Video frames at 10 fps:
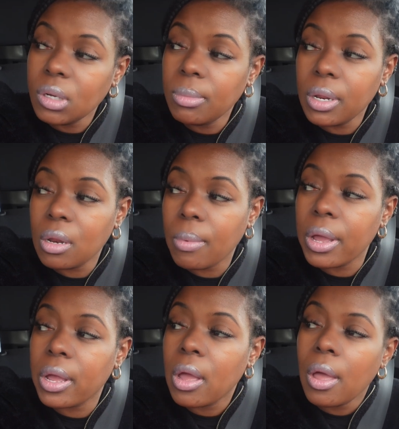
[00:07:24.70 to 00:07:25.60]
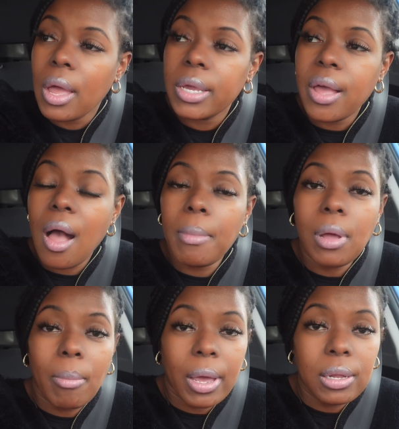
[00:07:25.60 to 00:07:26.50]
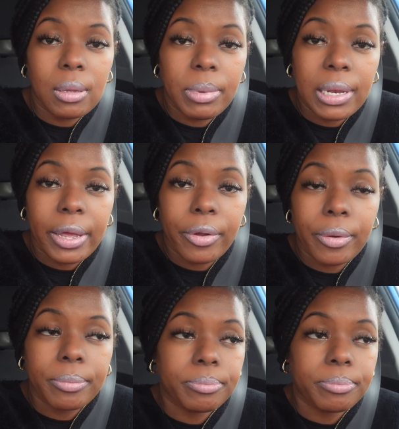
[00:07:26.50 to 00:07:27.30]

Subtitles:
but anyway, y'all, I'm gonna come back a little bit later.